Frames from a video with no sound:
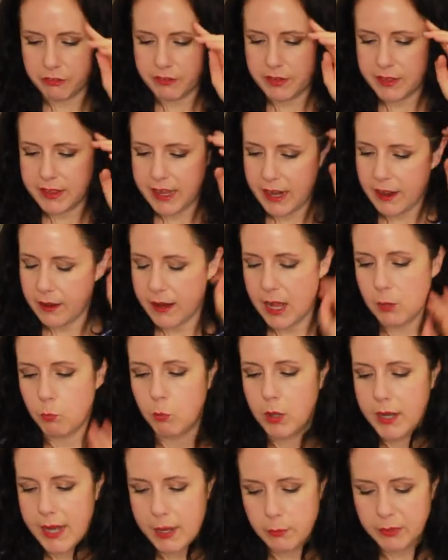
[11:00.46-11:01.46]
it there. And
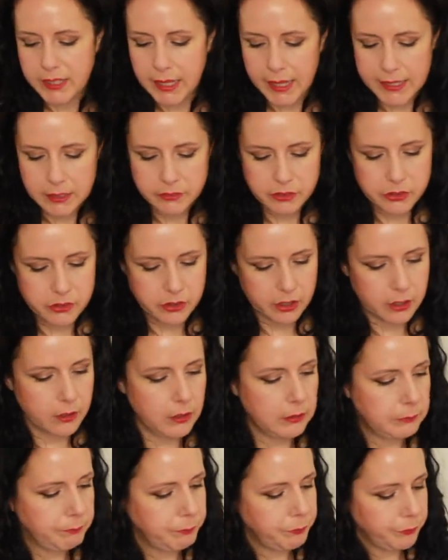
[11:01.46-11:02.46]
what I would like to do,
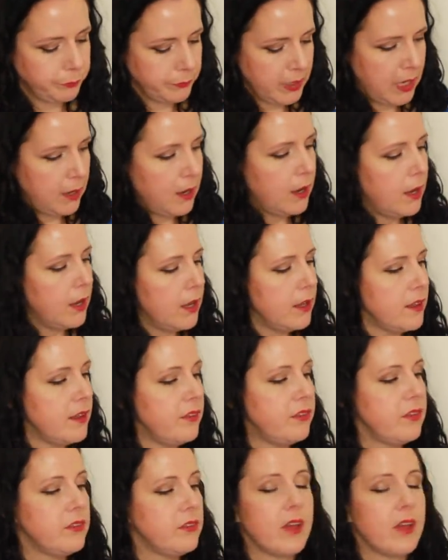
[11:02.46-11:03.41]
this is